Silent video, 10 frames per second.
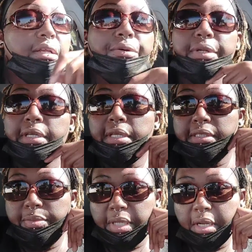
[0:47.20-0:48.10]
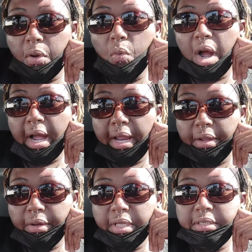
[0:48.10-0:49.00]
I know it has been a
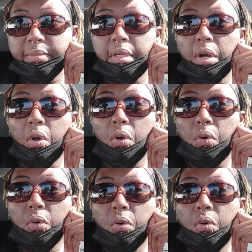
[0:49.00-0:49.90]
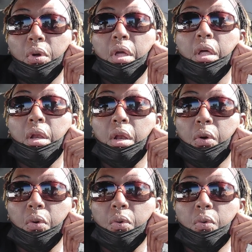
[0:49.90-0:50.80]
while. It's been a long,
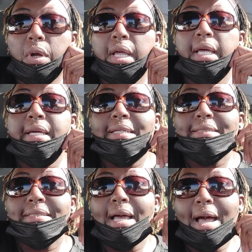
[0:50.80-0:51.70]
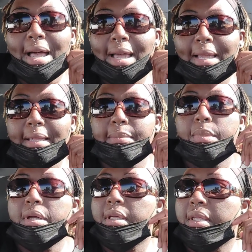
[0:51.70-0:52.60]
long time.